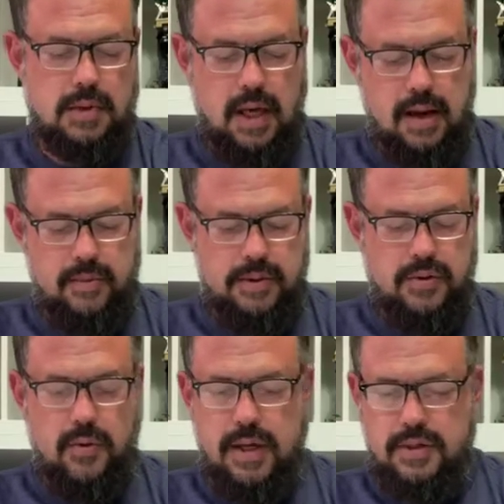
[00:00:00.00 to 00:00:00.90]
I was
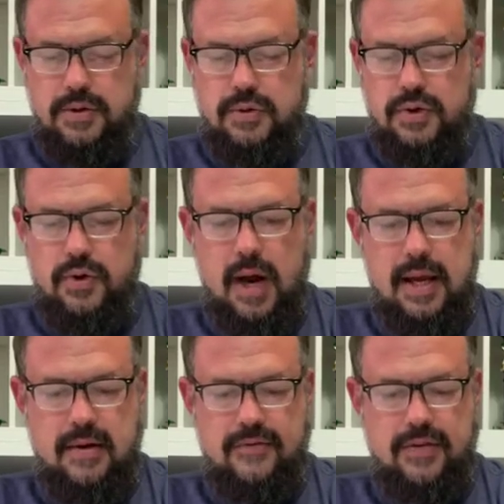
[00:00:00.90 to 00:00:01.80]
going to try
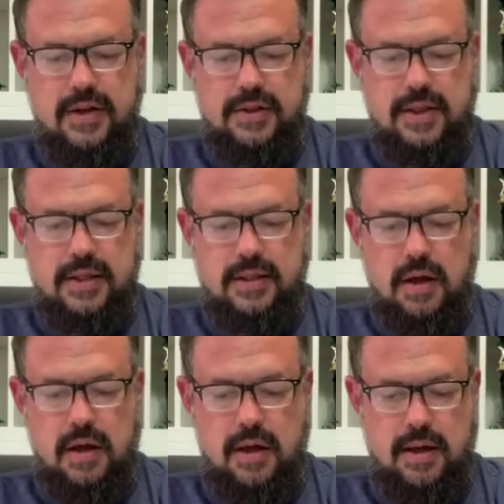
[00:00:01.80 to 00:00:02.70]
and finish this
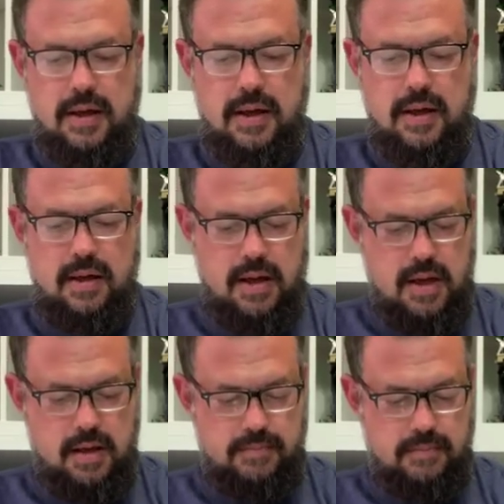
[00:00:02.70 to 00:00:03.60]
on
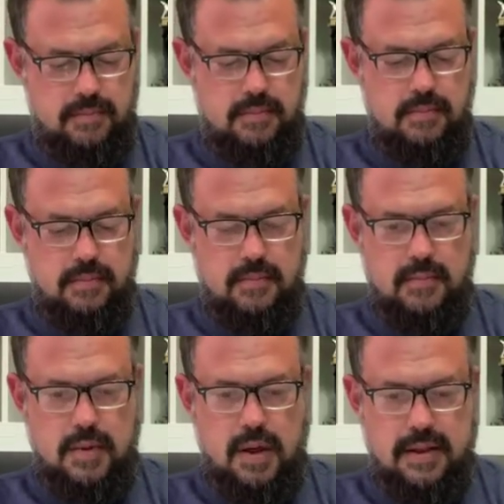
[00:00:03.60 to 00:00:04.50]

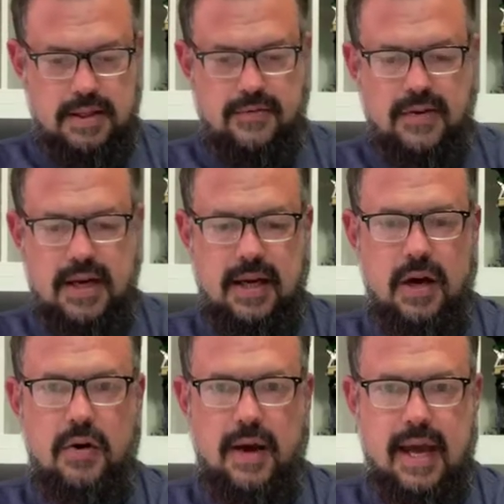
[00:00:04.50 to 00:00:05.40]
this
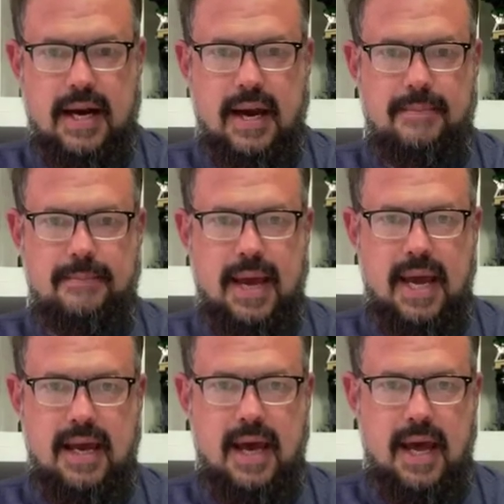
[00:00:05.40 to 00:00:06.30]
video, and I
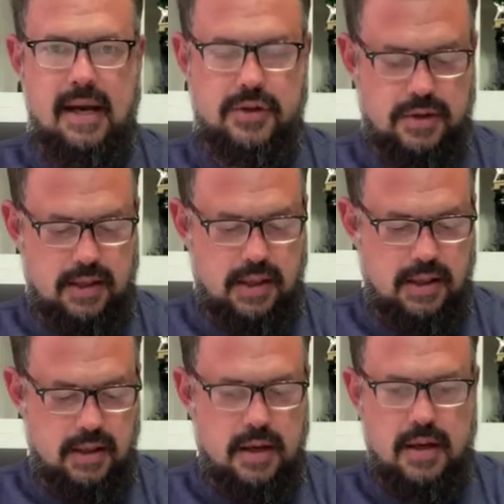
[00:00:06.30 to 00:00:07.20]
may
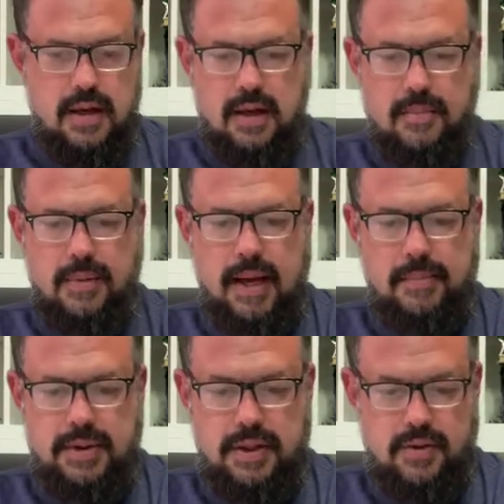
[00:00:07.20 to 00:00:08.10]
actually be
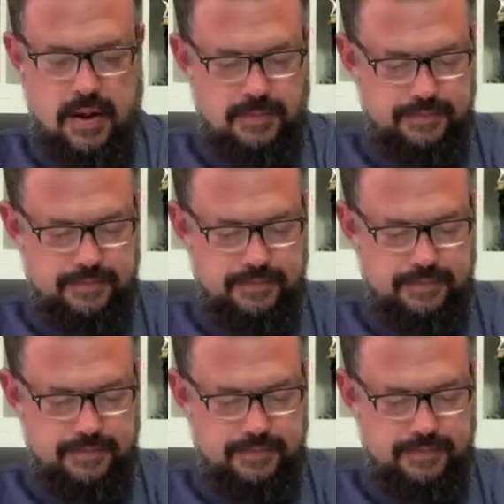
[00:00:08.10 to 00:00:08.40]
able to do it.